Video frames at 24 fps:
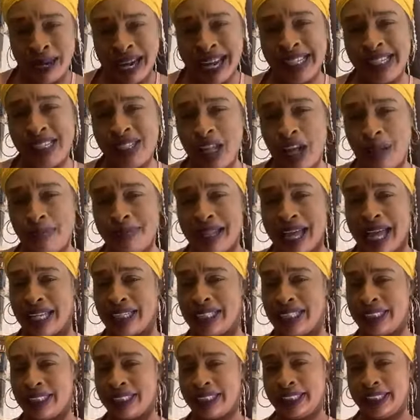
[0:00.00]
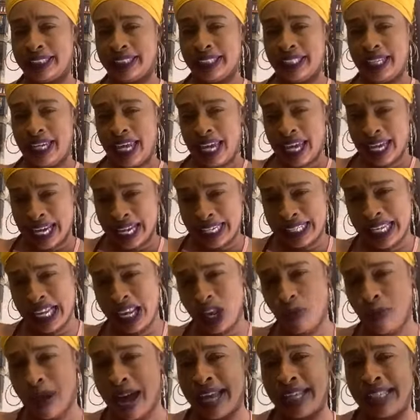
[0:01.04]
But I stopped that. And I
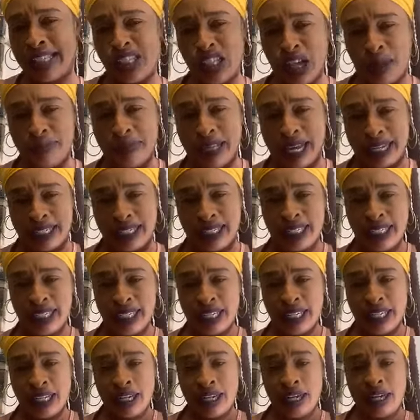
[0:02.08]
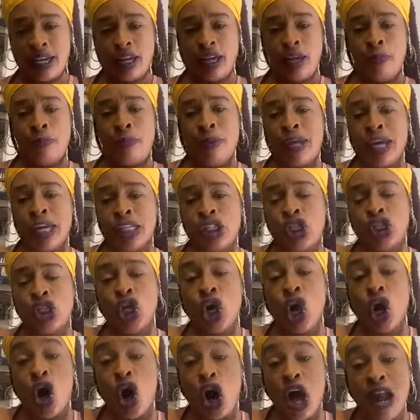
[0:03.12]
tell you why I stopped that.
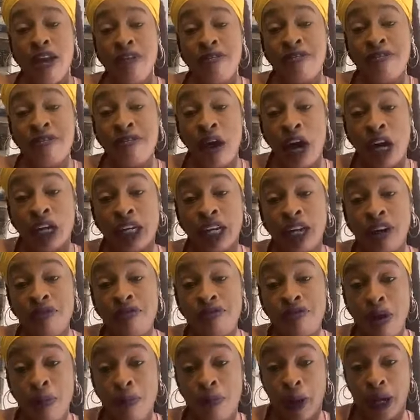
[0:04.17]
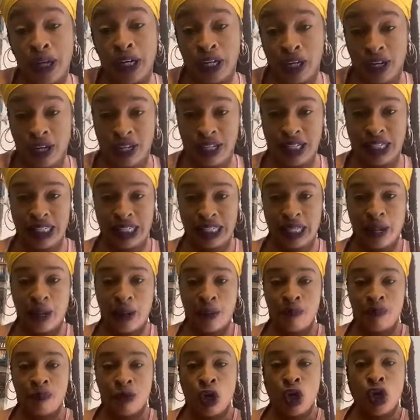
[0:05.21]
Because y'all fucking Freeport girls
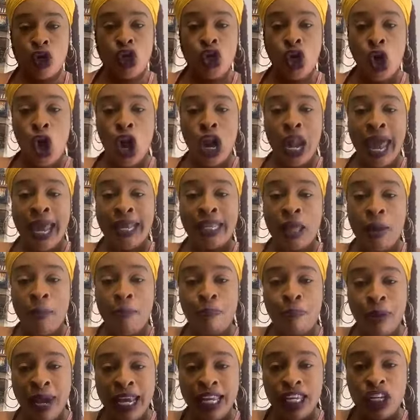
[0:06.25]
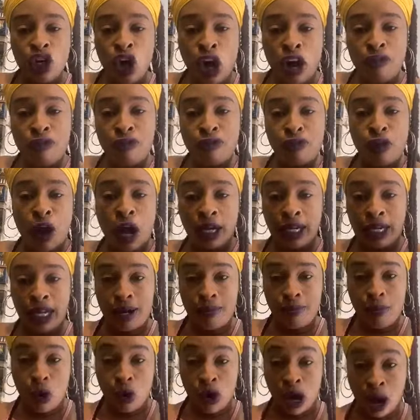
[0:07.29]
y'all like to beat y'all
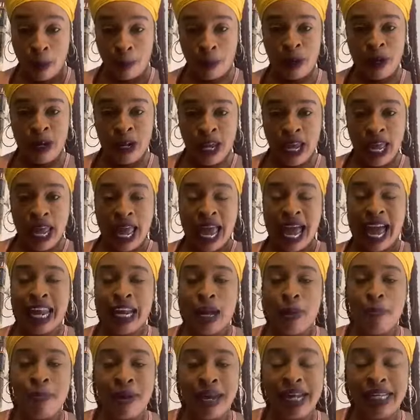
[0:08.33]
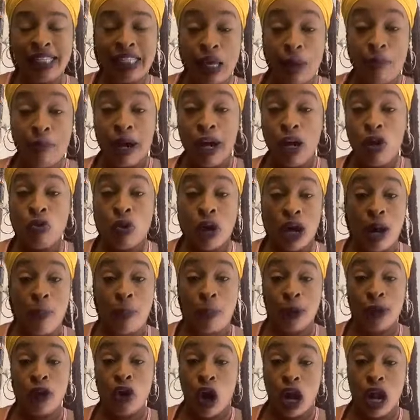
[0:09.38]
fucking mood up. And the minute somebody run
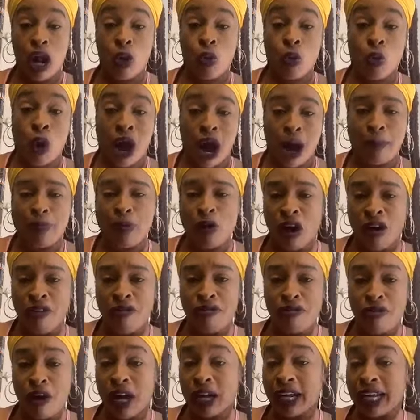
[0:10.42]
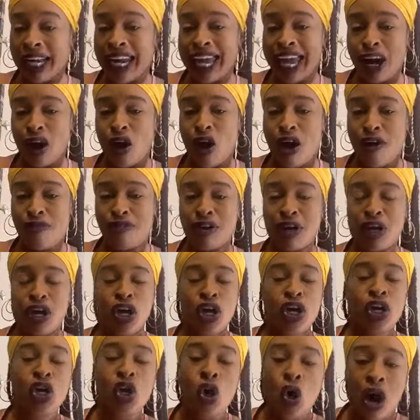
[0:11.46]
up on y'all and whop y'all fucking head off,
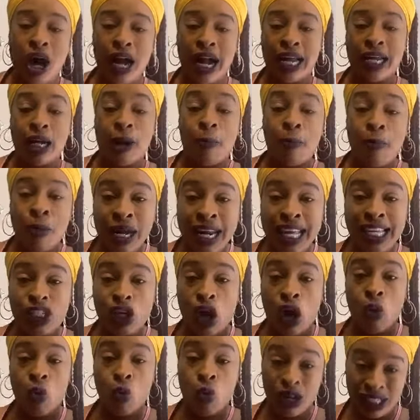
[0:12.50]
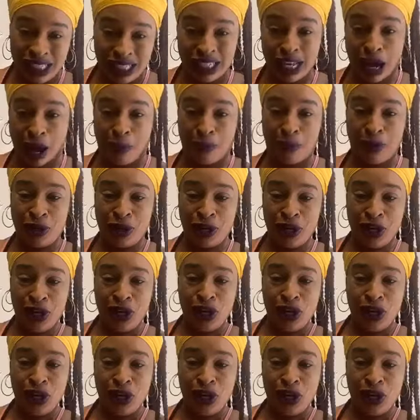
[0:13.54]
y'all got the police on WhatsApp.